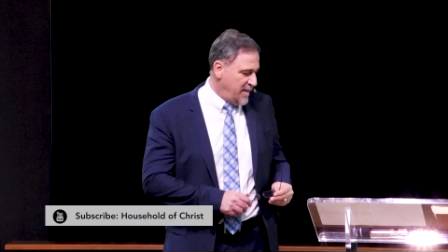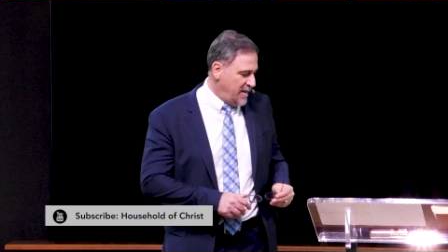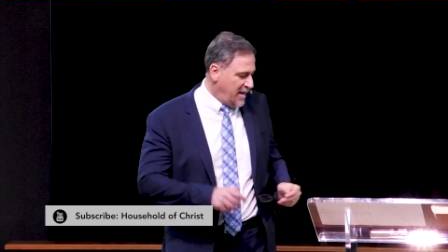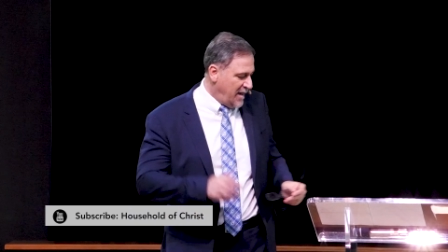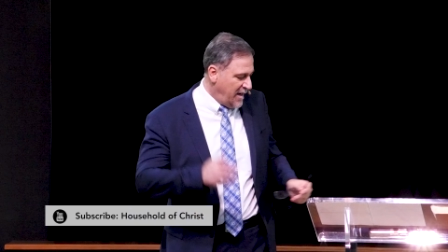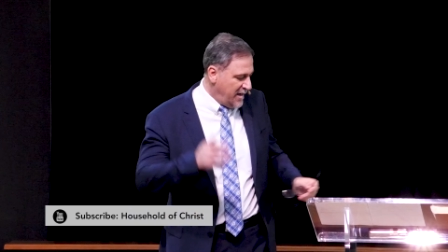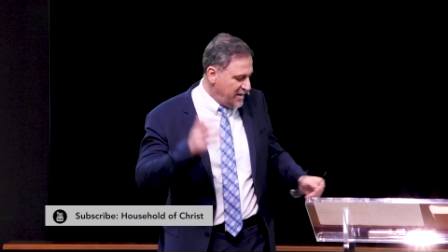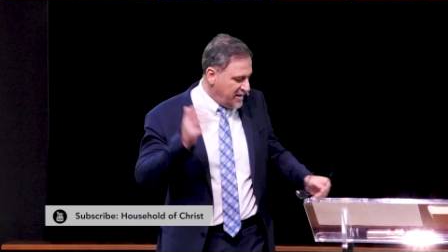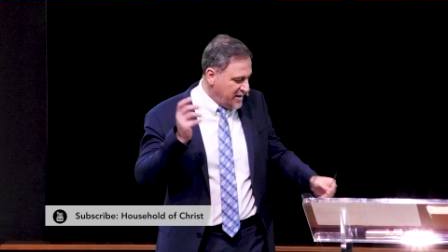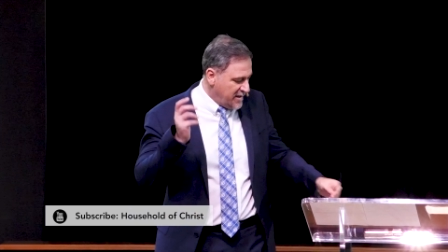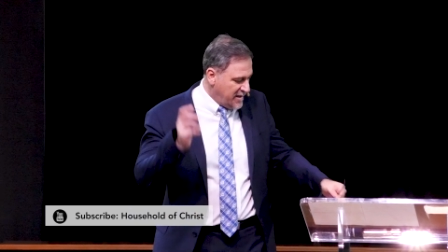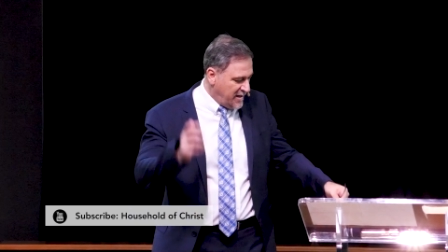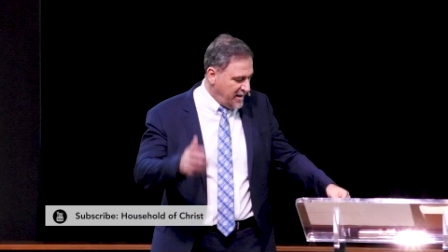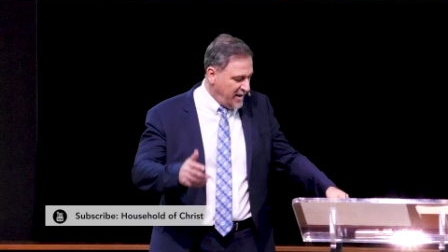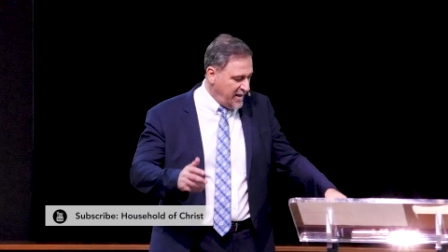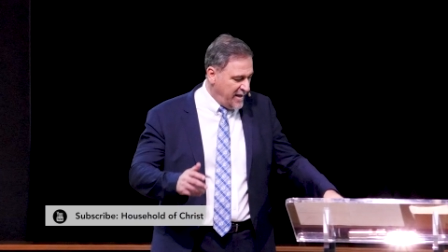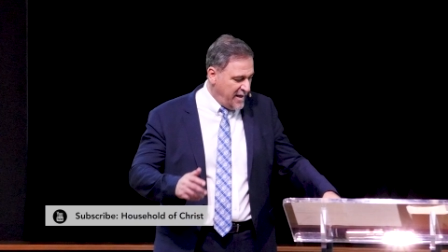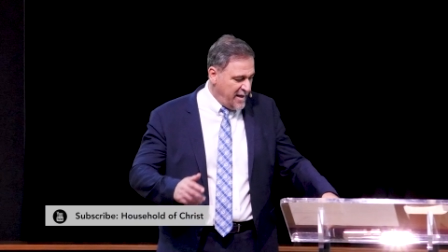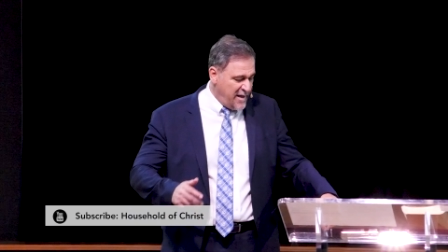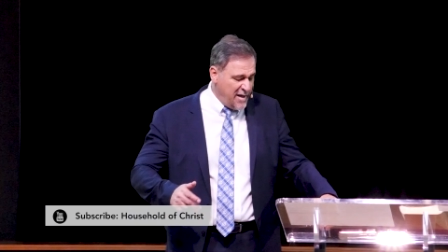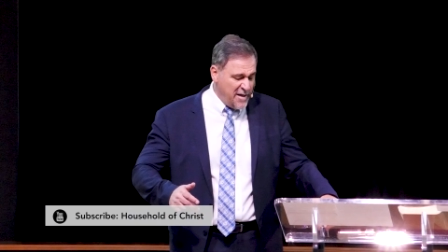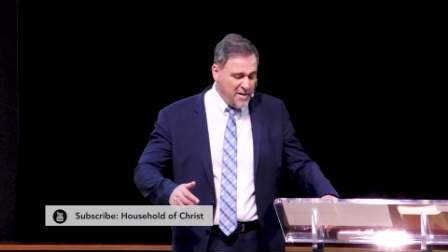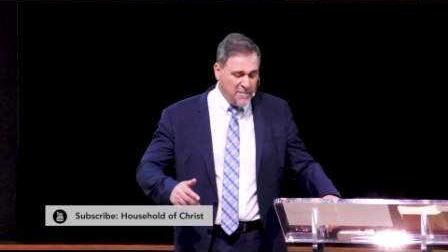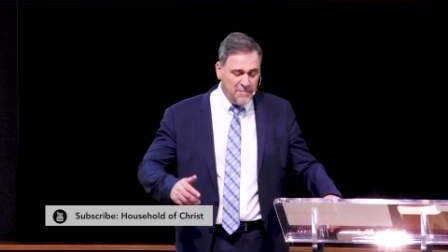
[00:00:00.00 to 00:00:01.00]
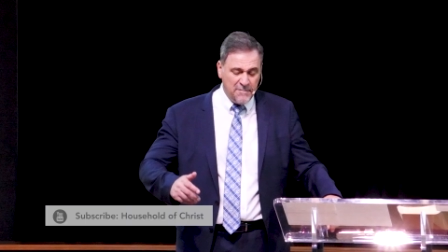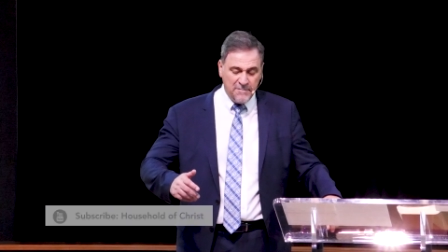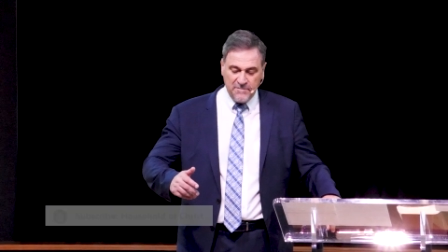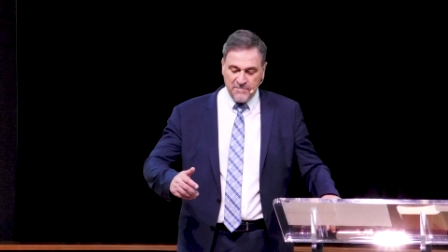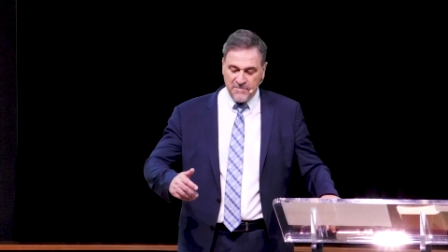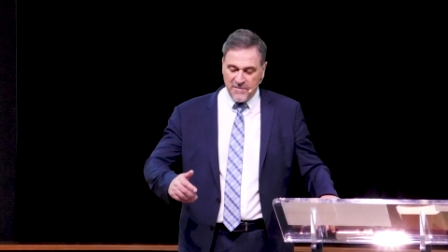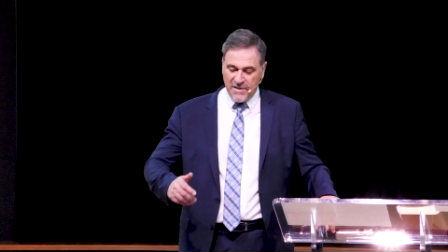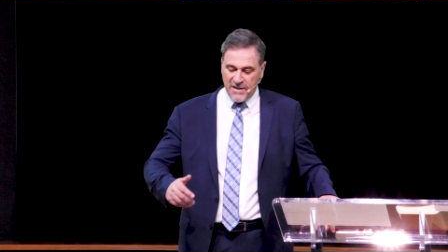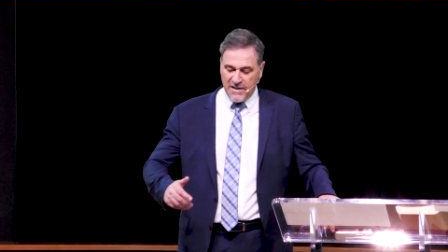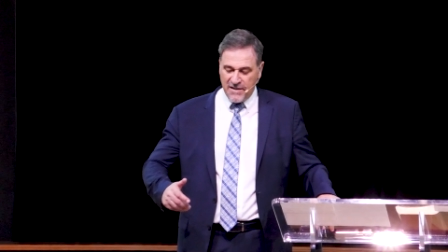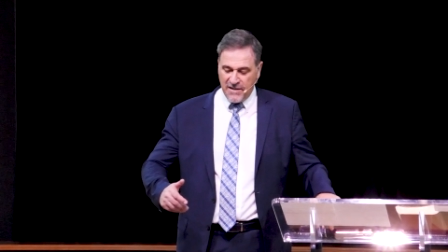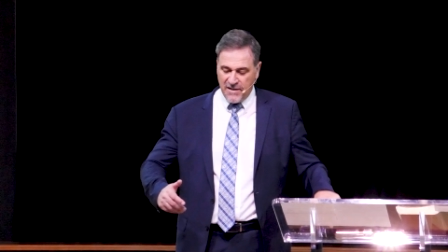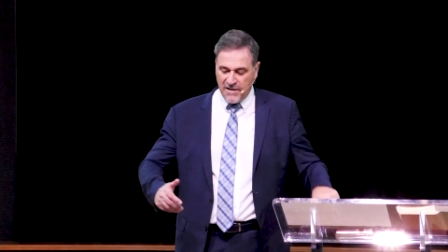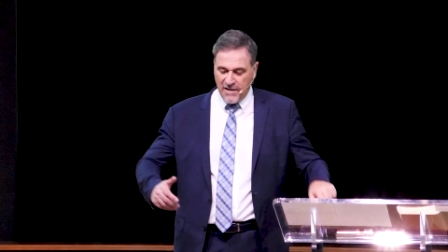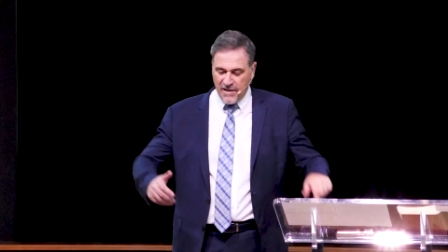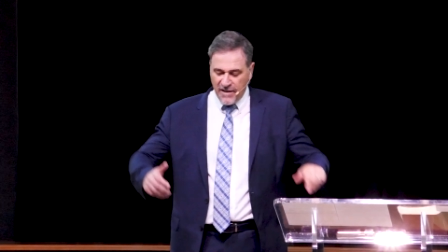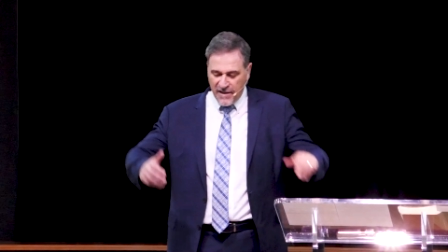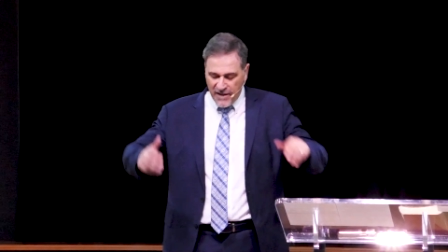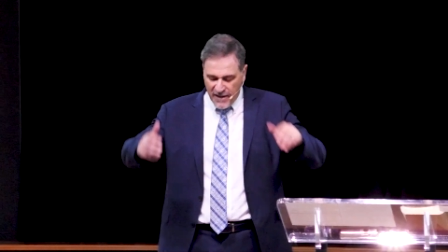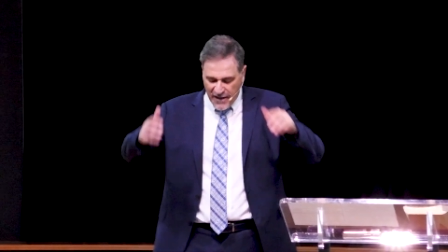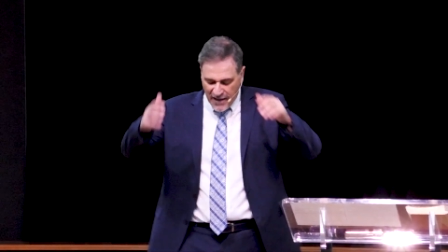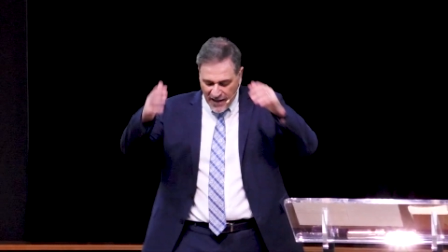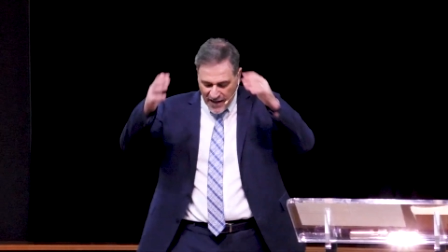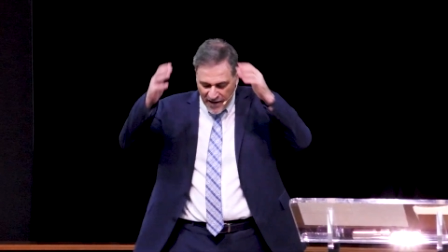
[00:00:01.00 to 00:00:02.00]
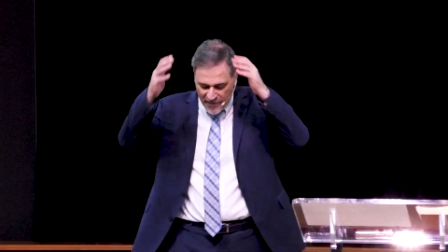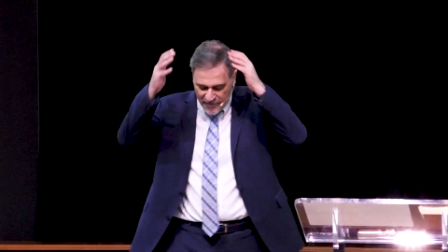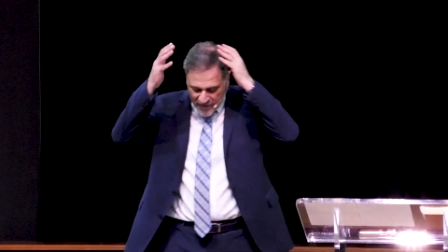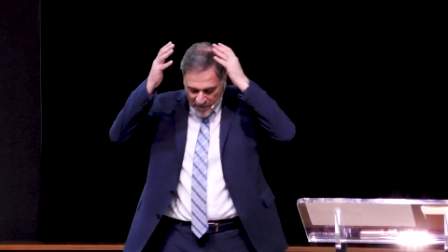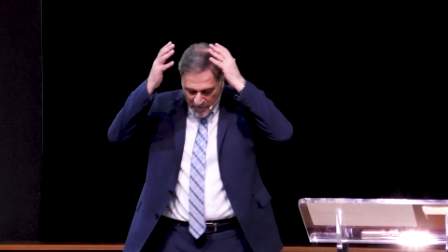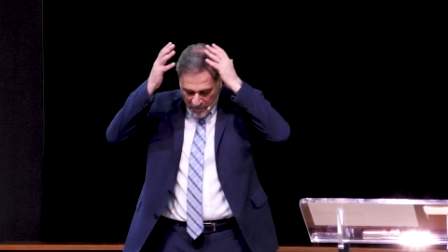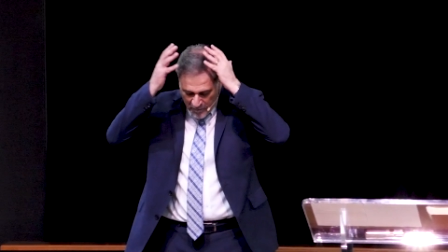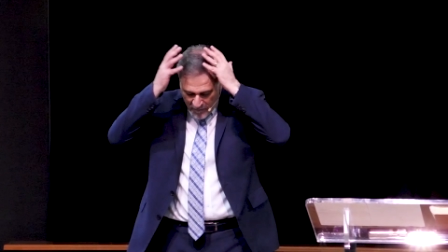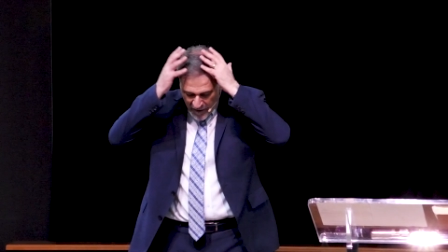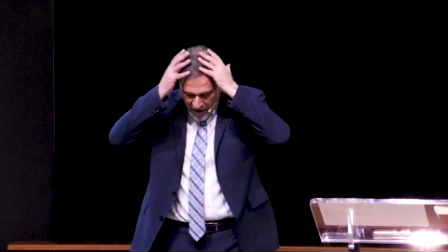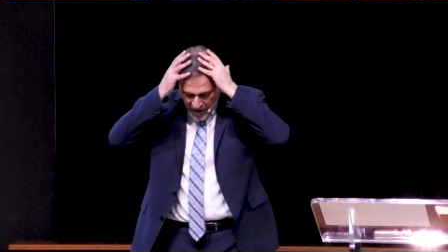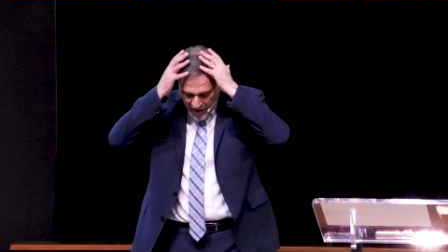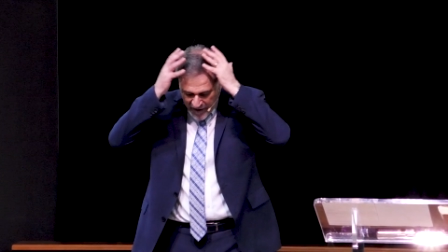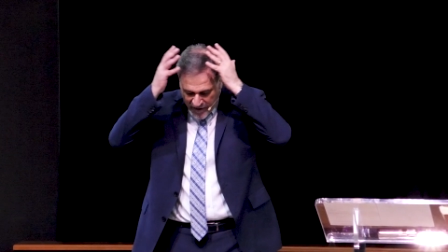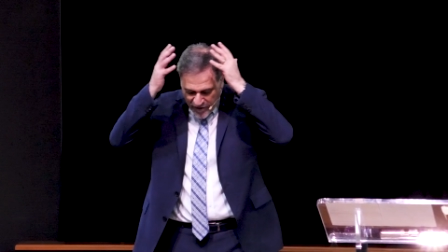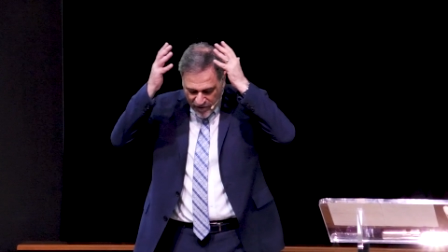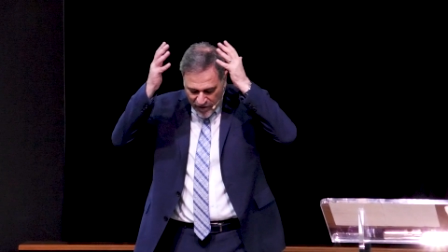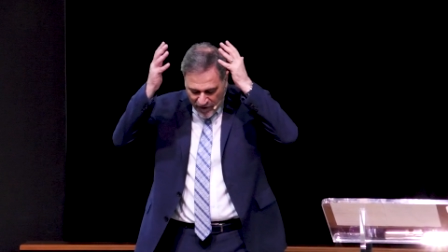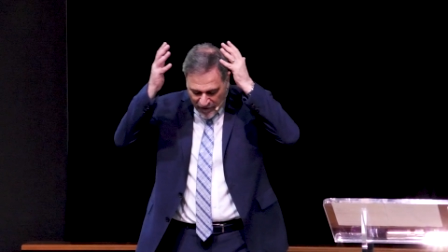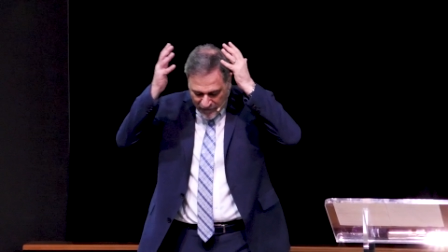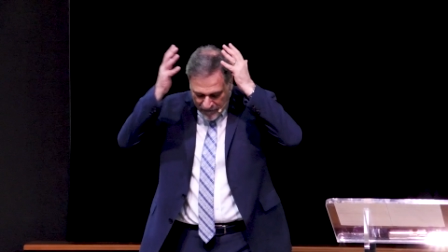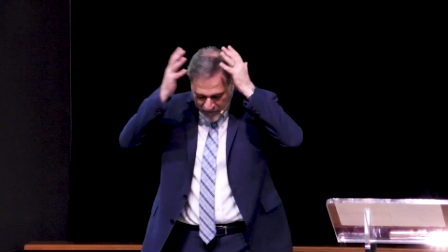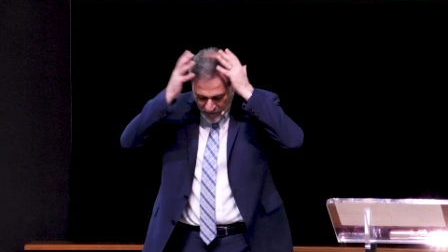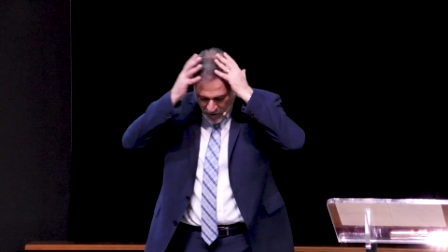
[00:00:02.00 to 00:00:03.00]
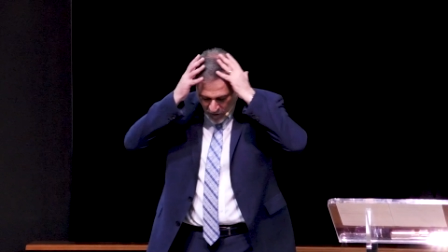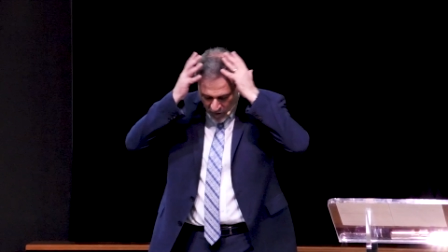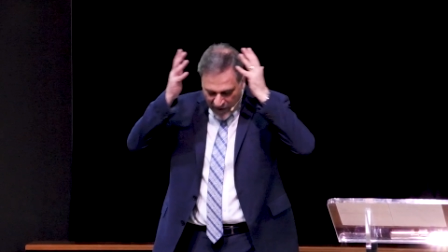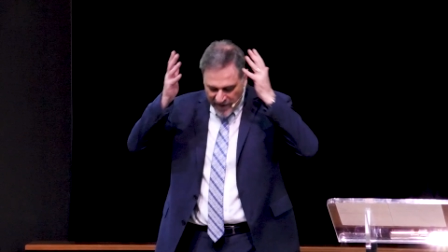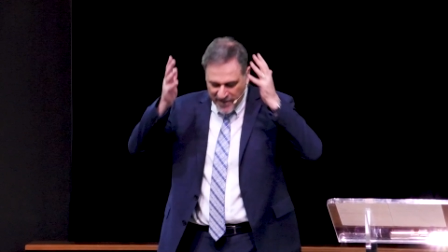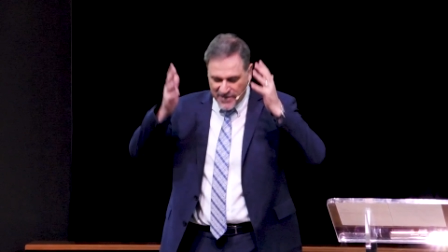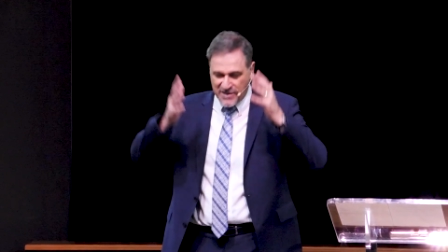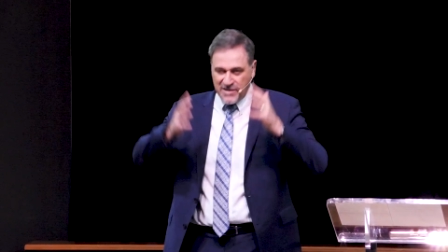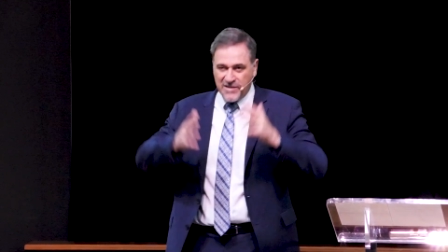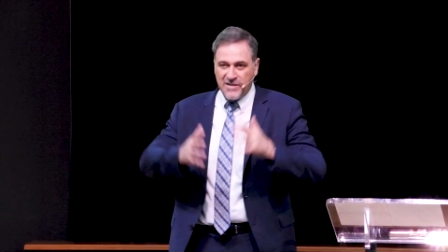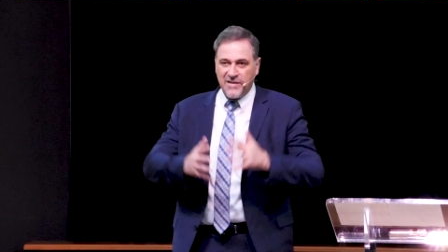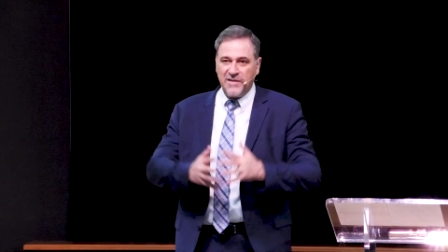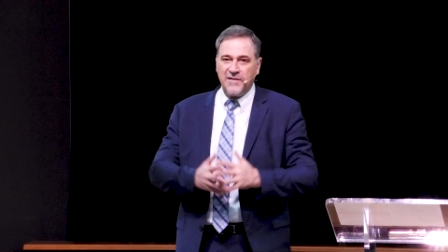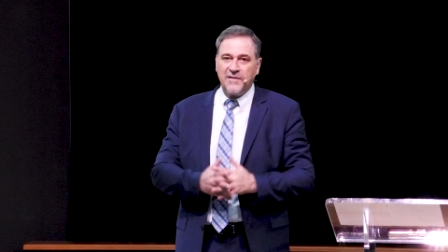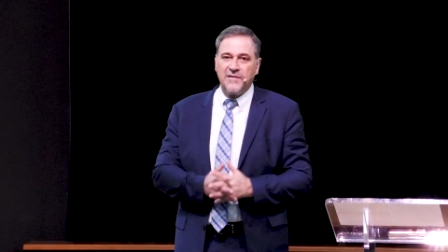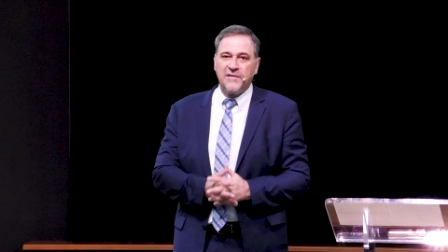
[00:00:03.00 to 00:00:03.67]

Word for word: I declare I have the mind of Christ.